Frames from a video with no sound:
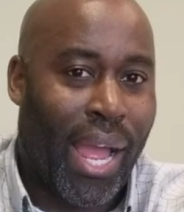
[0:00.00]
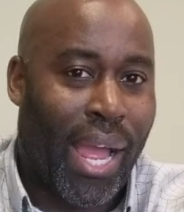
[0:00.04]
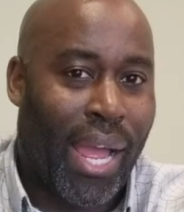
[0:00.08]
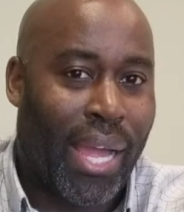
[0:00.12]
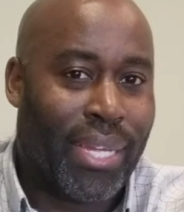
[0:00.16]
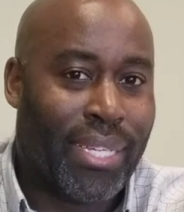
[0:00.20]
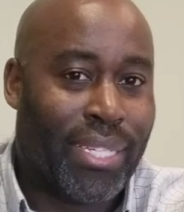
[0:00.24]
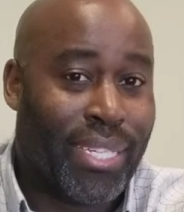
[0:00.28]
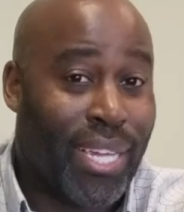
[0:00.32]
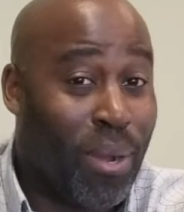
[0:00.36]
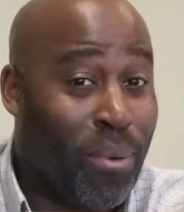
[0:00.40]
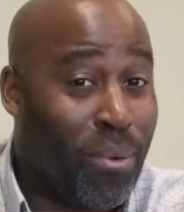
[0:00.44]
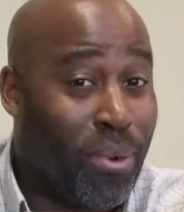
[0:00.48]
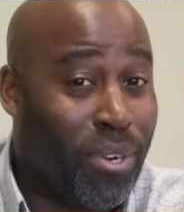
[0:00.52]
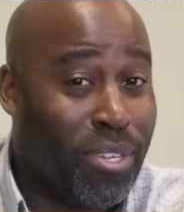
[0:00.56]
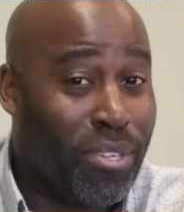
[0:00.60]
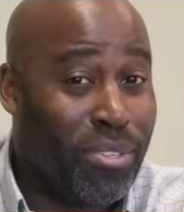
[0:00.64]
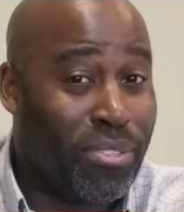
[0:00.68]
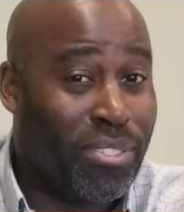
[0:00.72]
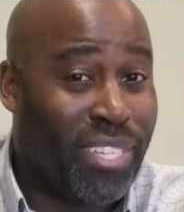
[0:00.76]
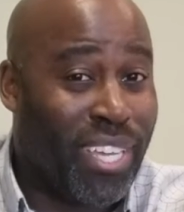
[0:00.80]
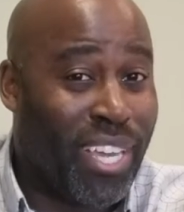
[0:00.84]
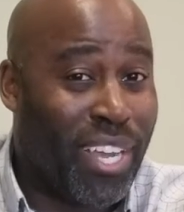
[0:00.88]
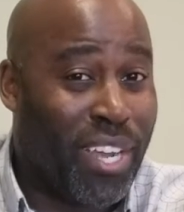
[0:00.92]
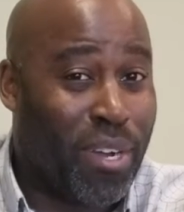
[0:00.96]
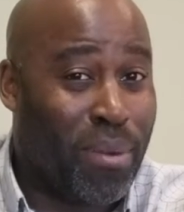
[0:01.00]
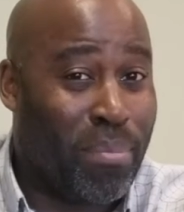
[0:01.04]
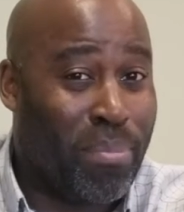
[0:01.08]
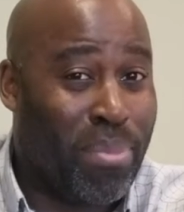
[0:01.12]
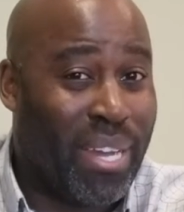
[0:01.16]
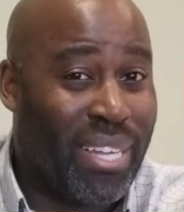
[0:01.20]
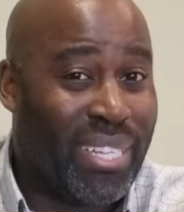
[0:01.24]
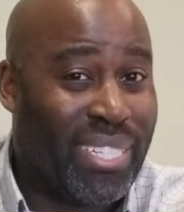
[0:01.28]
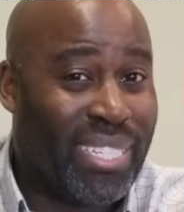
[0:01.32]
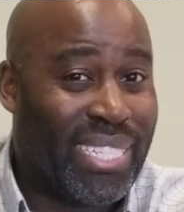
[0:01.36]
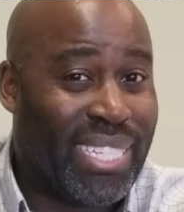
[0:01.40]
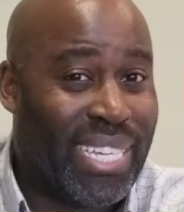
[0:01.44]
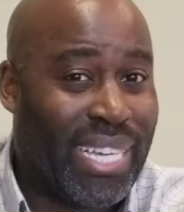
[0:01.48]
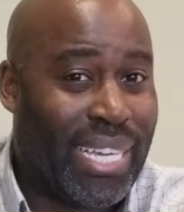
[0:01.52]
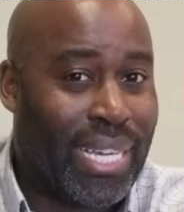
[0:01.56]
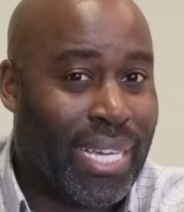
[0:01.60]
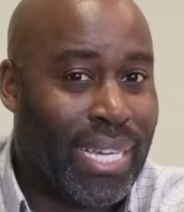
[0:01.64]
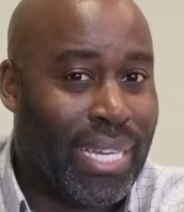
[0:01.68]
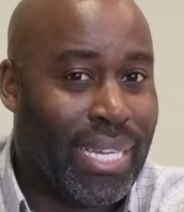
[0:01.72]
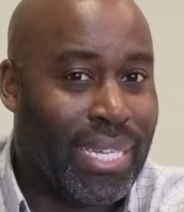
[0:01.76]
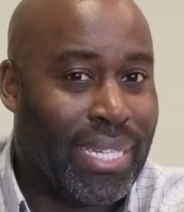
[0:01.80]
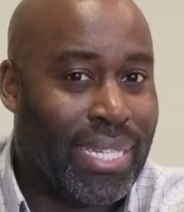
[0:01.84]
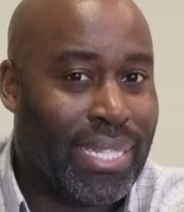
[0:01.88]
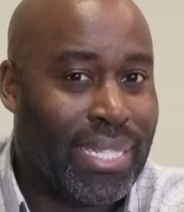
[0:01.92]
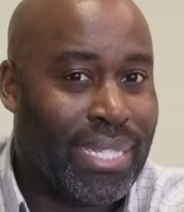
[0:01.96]
Y'all want to use echo buttons
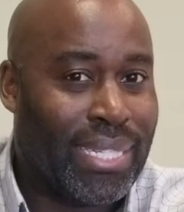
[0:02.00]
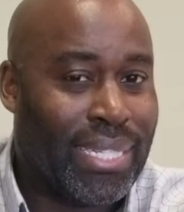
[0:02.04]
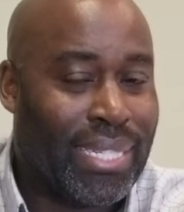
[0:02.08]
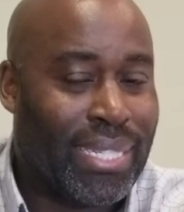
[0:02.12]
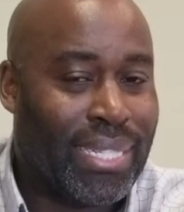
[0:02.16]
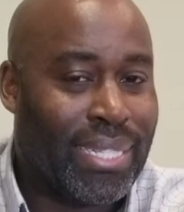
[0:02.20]
again?